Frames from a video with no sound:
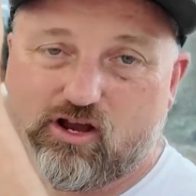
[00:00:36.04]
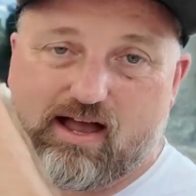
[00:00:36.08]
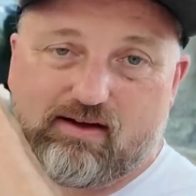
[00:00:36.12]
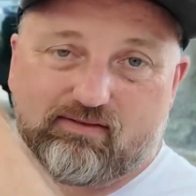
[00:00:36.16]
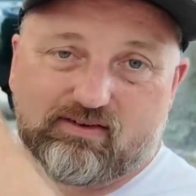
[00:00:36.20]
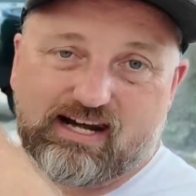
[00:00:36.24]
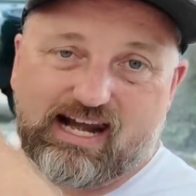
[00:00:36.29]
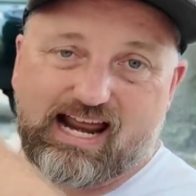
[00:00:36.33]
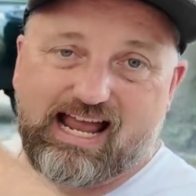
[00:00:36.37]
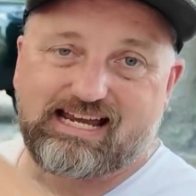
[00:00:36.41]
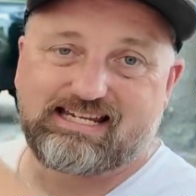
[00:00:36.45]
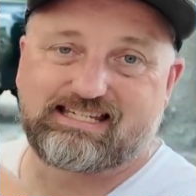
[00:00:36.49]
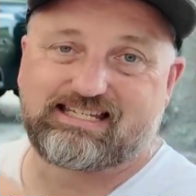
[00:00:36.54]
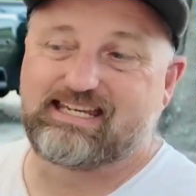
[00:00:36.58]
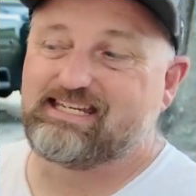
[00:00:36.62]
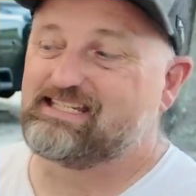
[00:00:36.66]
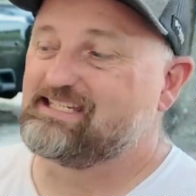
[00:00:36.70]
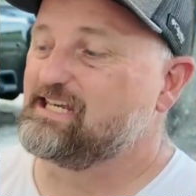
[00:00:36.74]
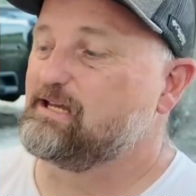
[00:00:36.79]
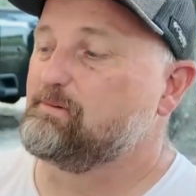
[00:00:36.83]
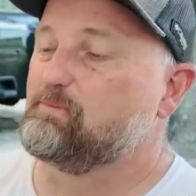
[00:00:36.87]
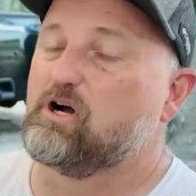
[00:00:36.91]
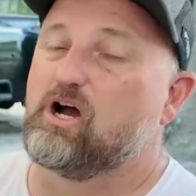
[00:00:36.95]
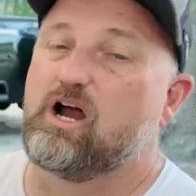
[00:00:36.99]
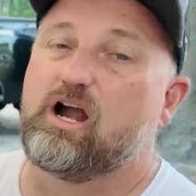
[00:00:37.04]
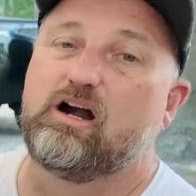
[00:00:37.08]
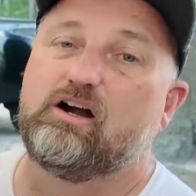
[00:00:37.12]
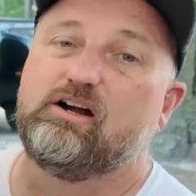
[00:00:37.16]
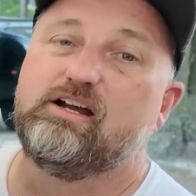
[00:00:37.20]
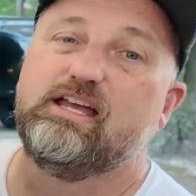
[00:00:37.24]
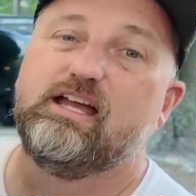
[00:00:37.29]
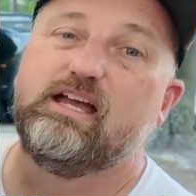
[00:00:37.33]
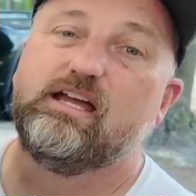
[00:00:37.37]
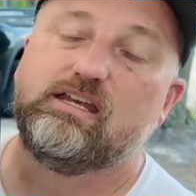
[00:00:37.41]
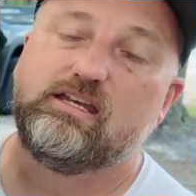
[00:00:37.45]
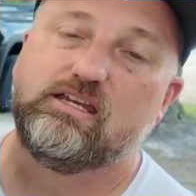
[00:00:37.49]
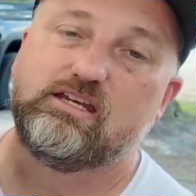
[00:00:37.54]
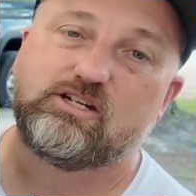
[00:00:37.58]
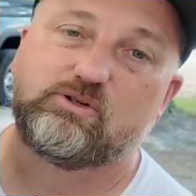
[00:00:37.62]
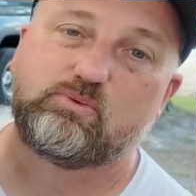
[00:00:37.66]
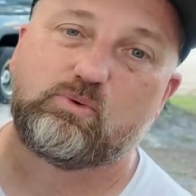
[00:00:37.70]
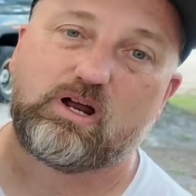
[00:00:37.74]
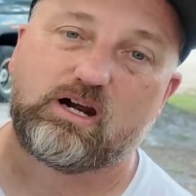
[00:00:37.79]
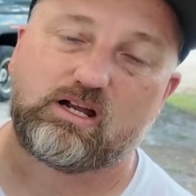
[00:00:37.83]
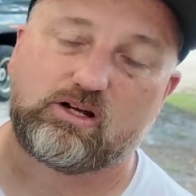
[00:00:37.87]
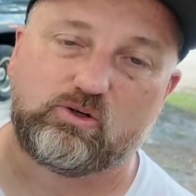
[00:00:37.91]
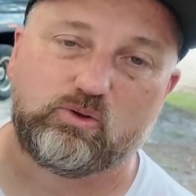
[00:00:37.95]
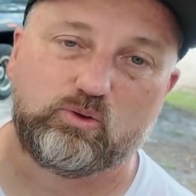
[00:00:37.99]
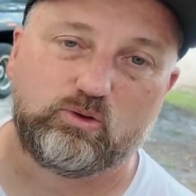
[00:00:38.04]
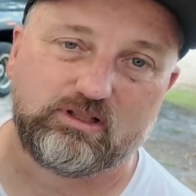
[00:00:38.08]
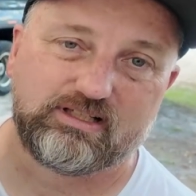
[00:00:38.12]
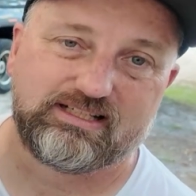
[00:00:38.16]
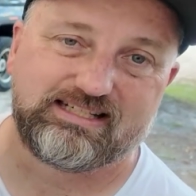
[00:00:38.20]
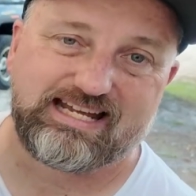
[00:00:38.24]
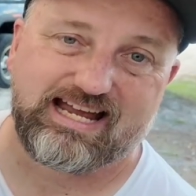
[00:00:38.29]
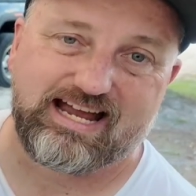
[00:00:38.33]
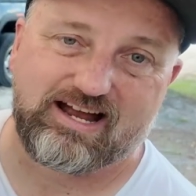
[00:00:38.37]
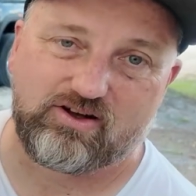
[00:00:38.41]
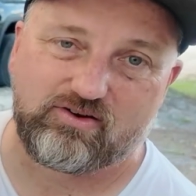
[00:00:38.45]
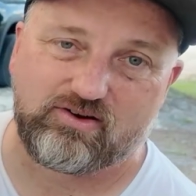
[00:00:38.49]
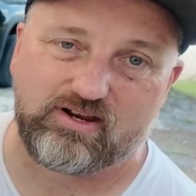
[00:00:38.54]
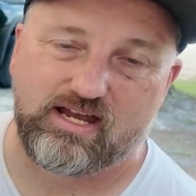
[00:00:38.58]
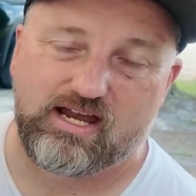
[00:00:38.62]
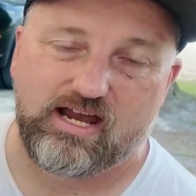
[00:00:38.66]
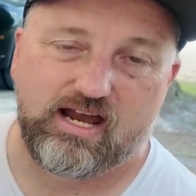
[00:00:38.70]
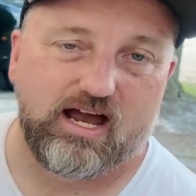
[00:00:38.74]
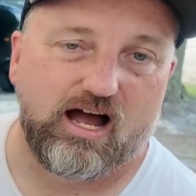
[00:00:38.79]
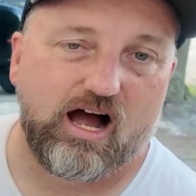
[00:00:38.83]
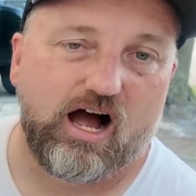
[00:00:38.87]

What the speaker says: you have a nice gazebo area and you just want to cool it down,